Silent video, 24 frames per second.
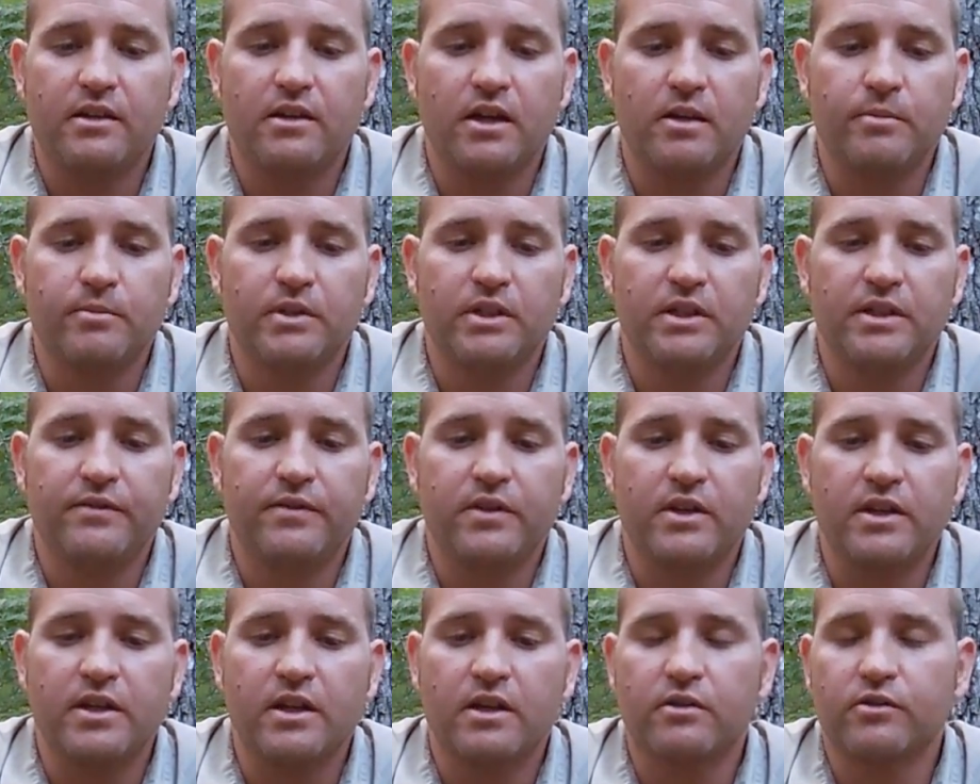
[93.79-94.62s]
I believe the
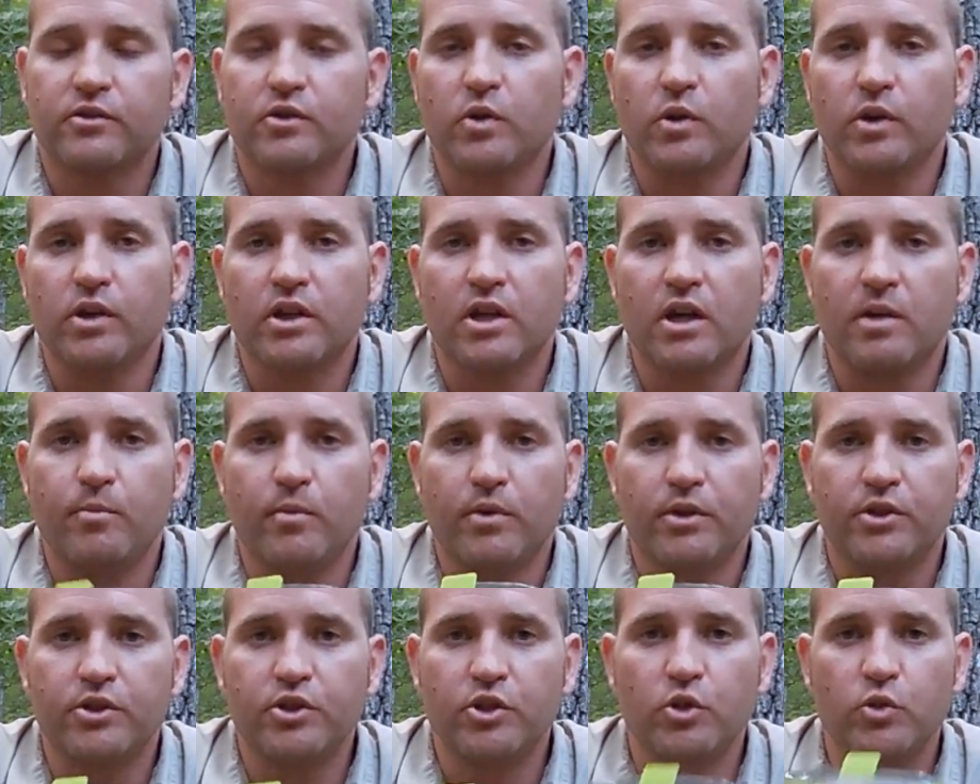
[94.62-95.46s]
kettle's going to come
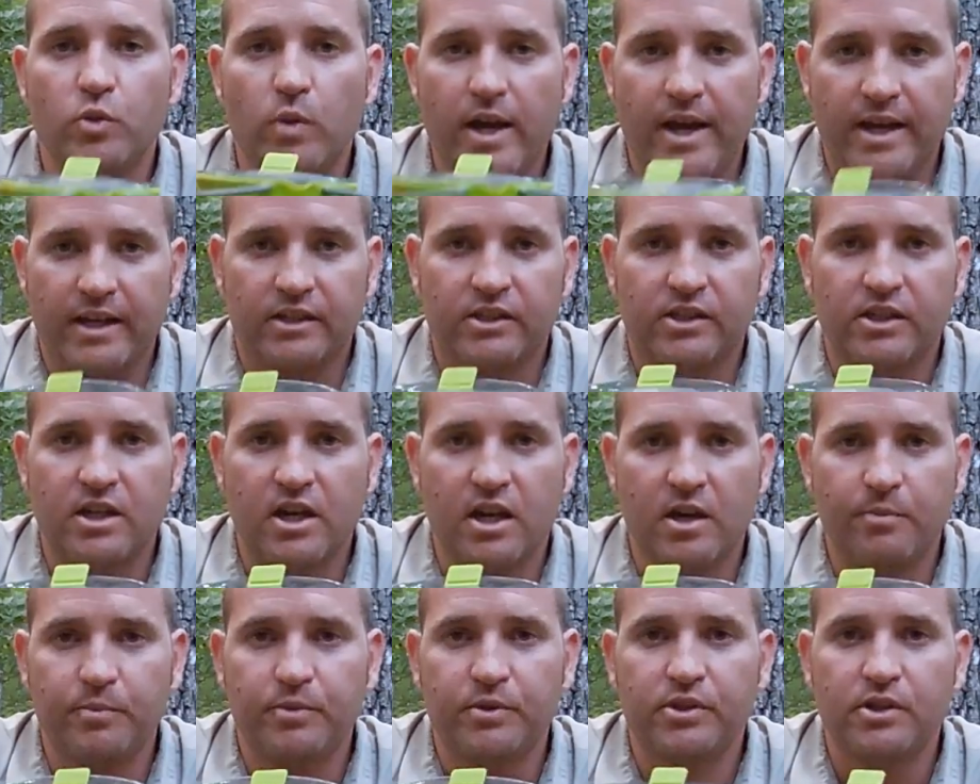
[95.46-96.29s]
with 2 X
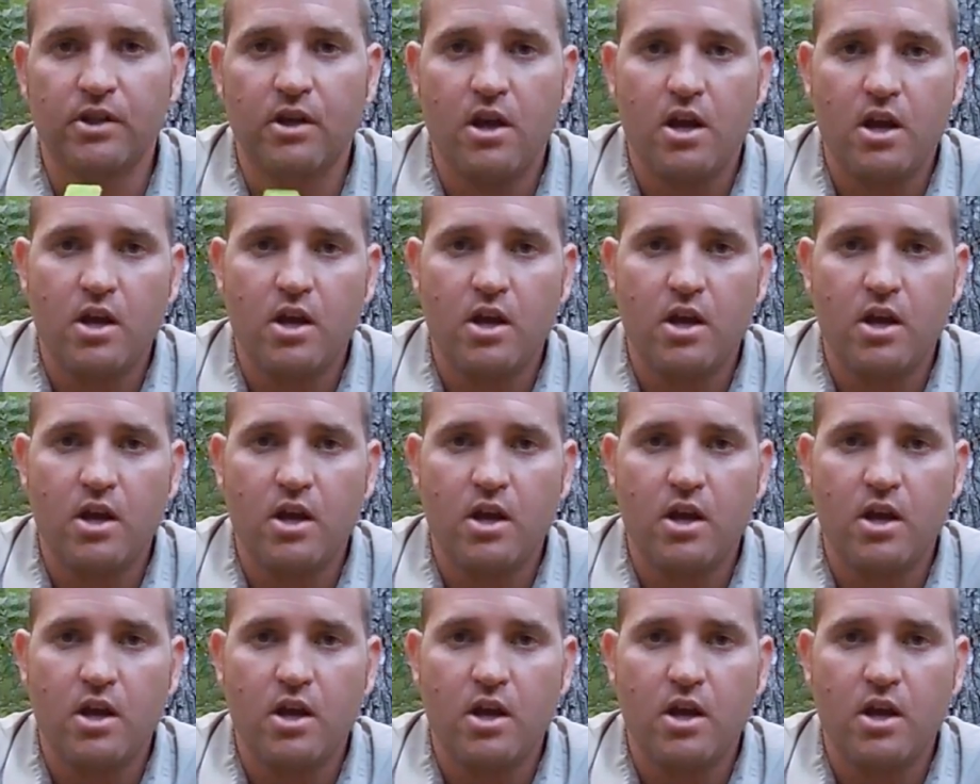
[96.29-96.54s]
cups,